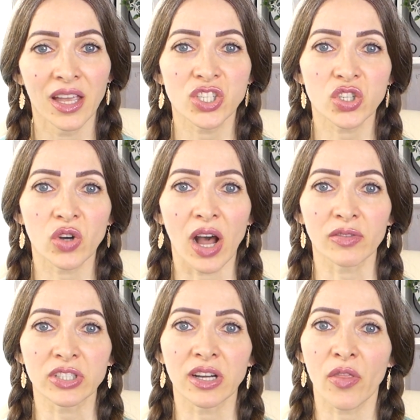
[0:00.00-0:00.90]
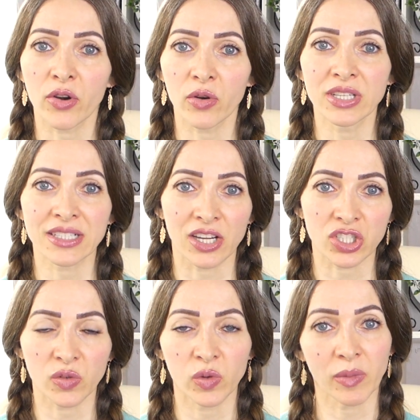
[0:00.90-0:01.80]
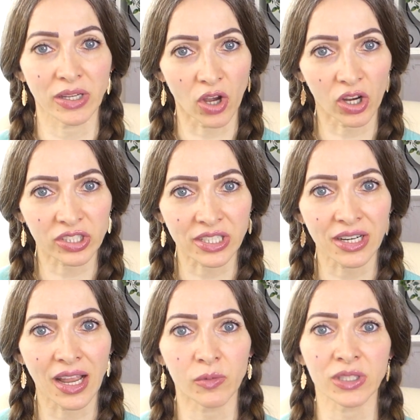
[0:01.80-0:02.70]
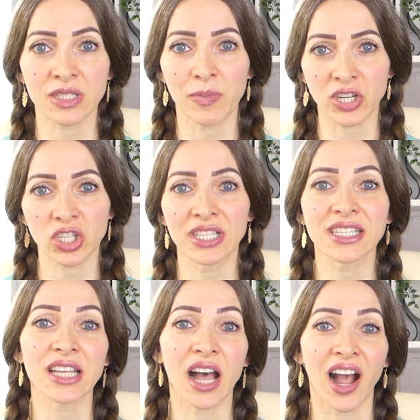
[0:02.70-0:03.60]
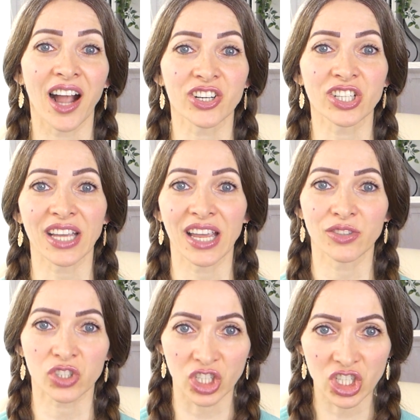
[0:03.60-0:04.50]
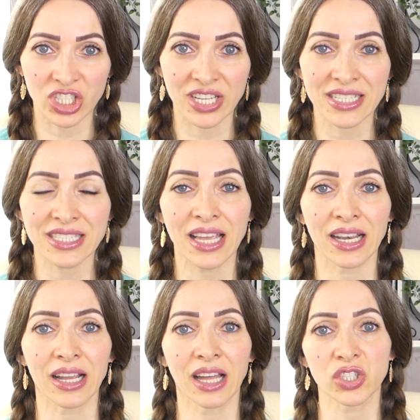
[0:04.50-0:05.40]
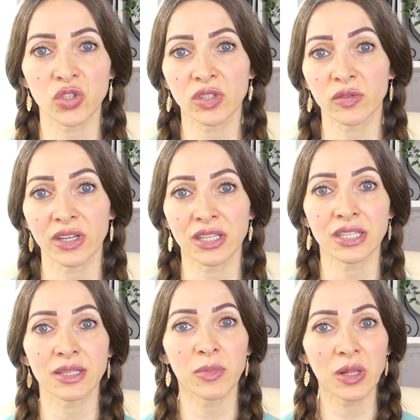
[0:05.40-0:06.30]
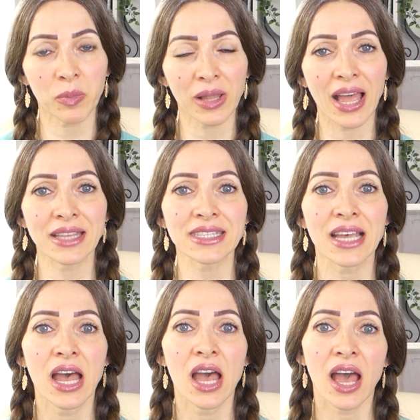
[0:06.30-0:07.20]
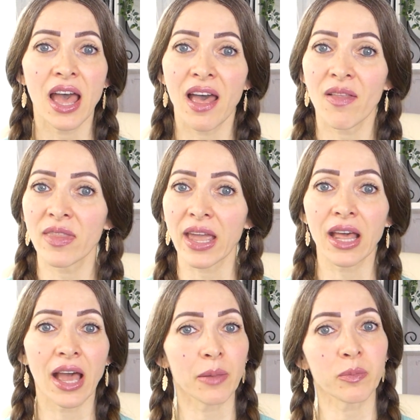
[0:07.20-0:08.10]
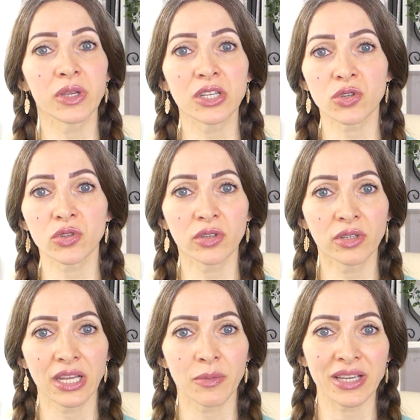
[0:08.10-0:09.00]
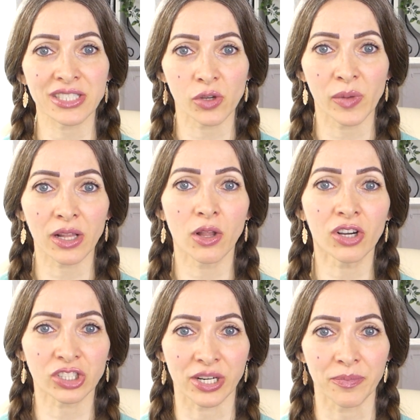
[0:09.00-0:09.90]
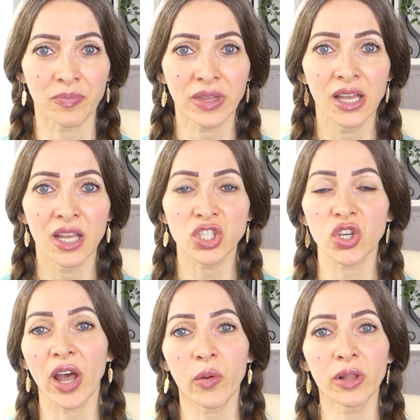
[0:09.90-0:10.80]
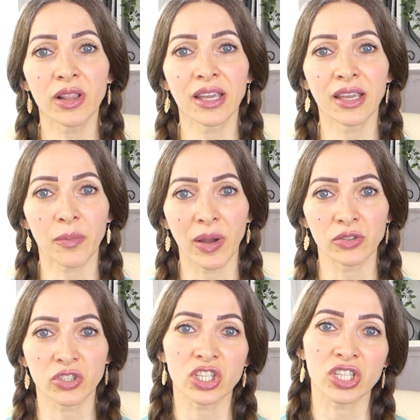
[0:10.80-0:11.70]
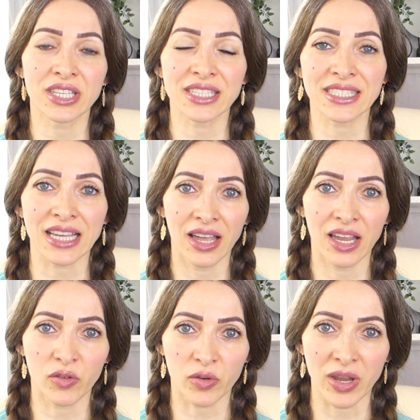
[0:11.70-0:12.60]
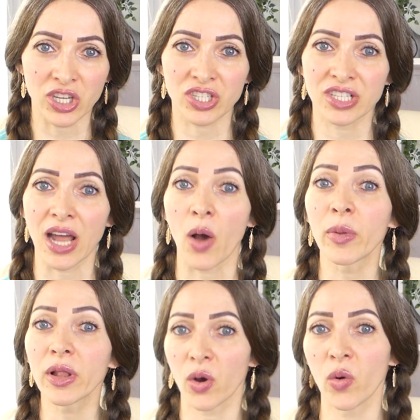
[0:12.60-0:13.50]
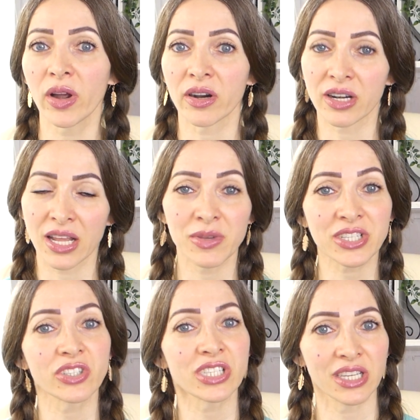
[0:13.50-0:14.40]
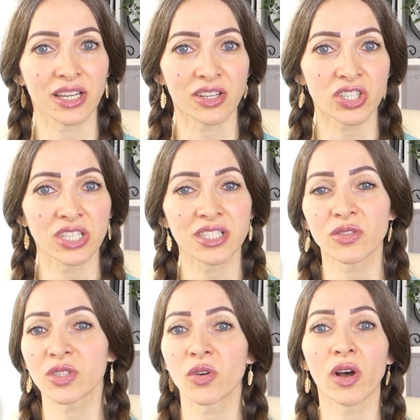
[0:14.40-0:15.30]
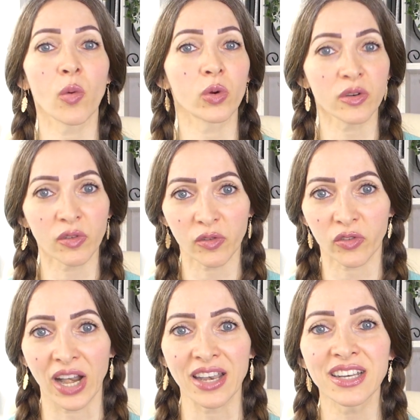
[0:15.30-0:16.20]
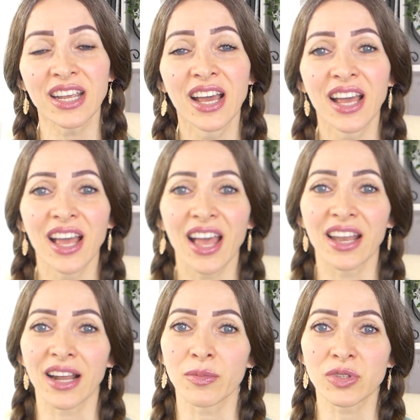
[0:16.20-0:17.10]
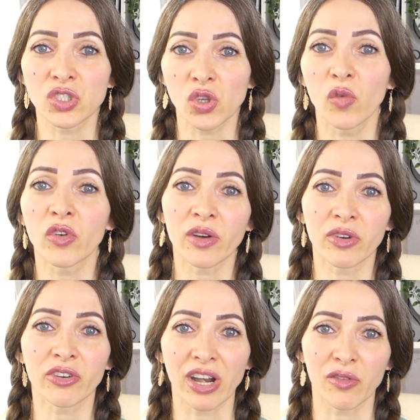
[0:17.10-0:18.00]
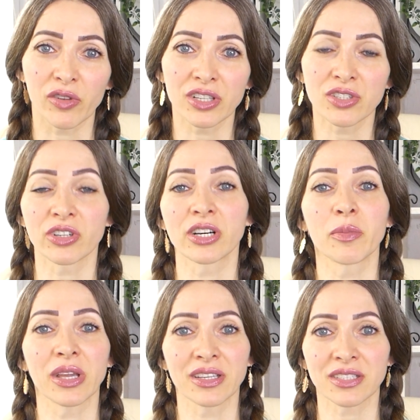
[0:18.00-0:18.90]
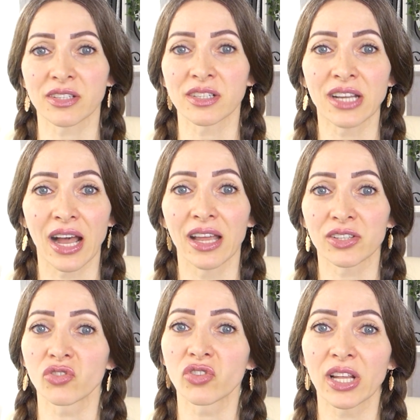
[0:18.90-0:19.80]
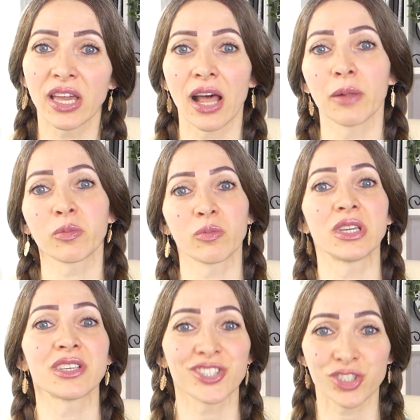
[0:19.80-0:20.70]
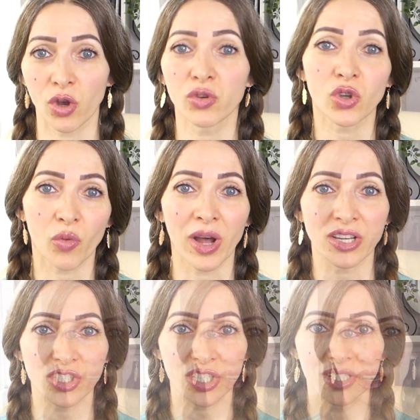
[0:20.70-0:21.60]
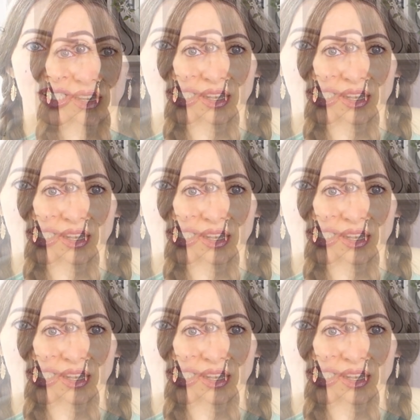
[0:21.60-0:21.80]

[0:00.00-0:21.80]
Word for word: So after a thorough discussion with my doctor and with a specialist, I hired a nutritionist and I got two different meal plans and they helped me to heal my stomach long term. So I will link my nutritionist's information down below. Her name is Christina. She's also a wonderful friend and I'm so forever grateful to her because her diet really helped me so, so much.